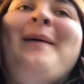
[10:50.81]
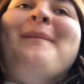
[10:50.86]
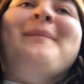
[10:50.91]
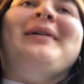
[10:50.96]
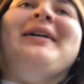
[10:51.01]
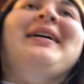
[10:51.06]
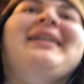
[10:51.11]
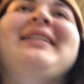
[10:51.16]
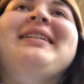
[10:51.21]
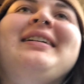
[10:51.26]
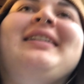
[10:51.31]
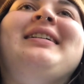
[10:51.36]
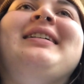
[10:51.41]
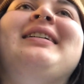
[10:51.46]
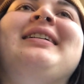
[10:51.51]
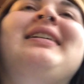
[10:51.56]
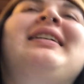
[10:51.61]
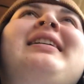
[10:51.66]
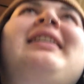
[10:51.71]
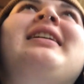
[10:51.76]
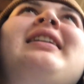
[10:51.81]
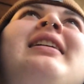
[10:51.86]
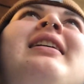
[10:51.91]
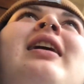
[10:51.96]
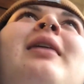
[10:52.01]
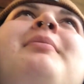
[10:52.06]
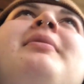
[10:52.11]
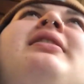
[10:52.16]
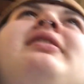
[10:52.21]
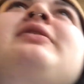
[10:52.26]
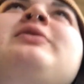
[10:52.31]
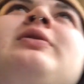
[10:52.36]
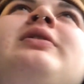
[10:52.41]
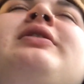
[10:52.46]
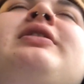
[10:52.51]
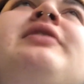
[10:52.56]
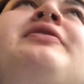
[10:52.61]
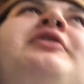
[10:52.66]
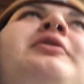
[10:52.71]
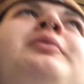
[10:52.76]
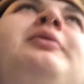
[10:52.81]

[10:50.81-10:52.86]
But I'm headed to a different